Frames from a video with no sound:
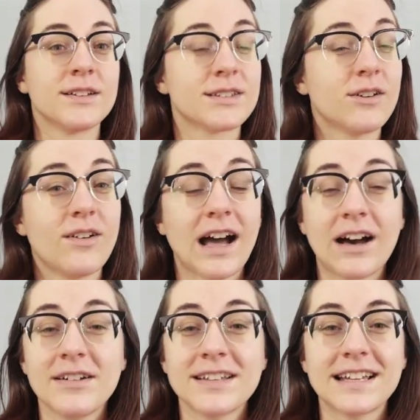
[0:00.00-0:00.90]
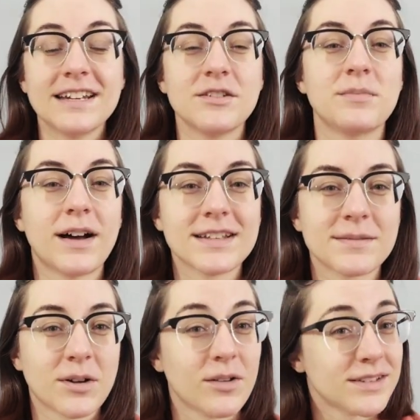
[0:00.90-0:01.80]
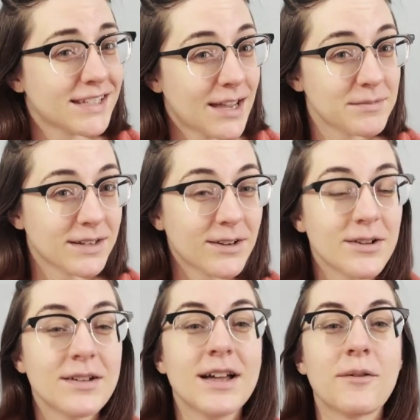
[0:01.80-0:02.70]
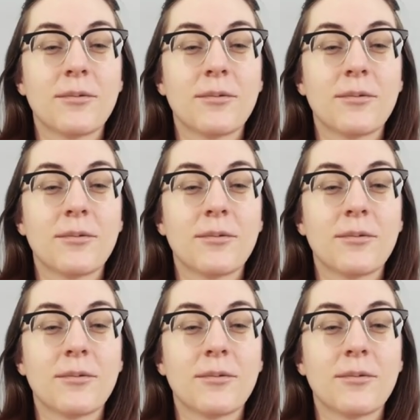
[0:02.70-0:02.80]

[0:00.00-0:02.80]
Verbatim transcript: So how is that even possible? Skeptical?